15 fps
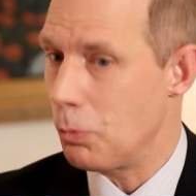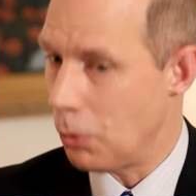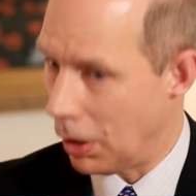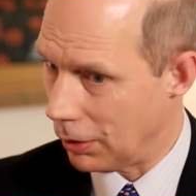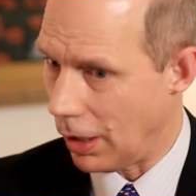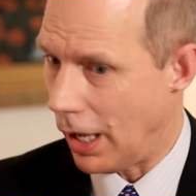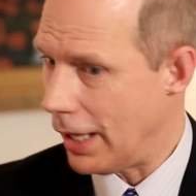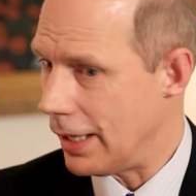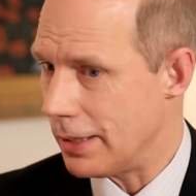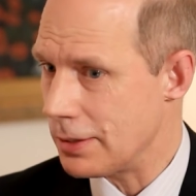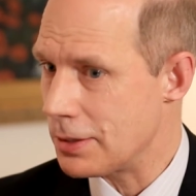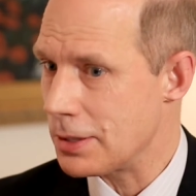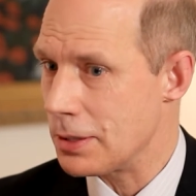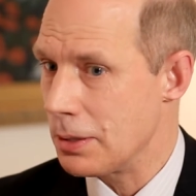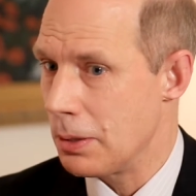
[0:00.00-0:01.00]

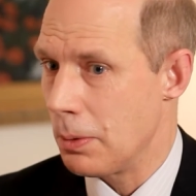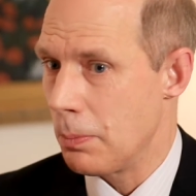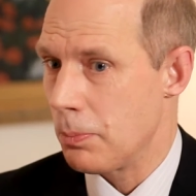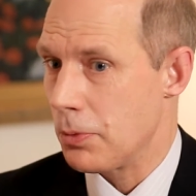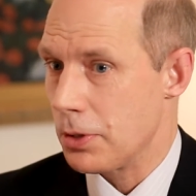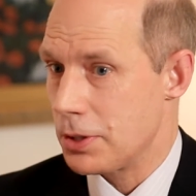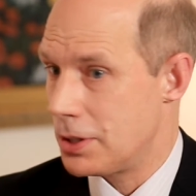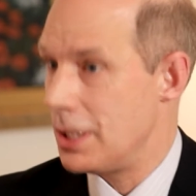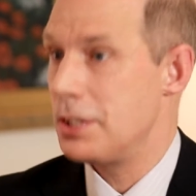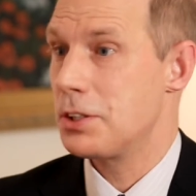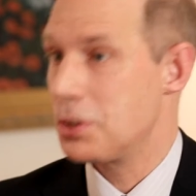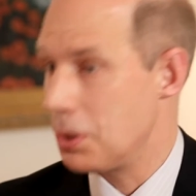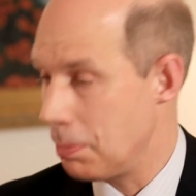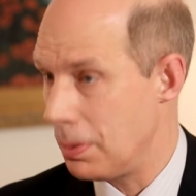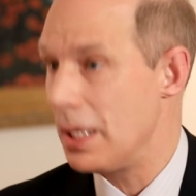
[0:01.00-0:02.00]
alliance
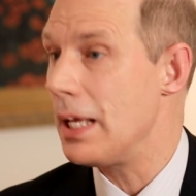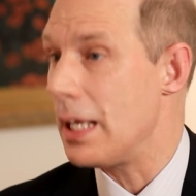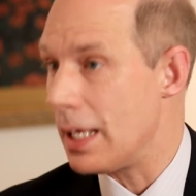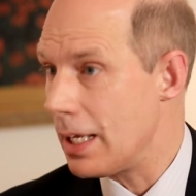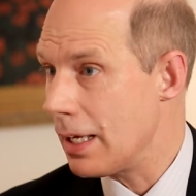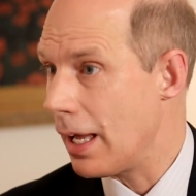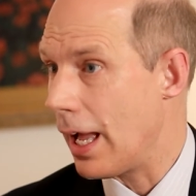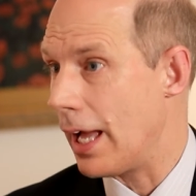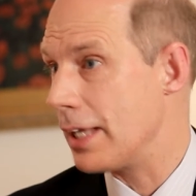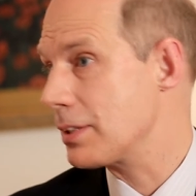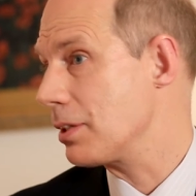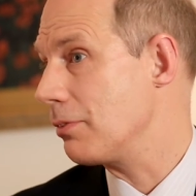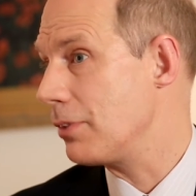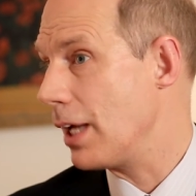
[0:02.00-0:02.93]
ceased to be as of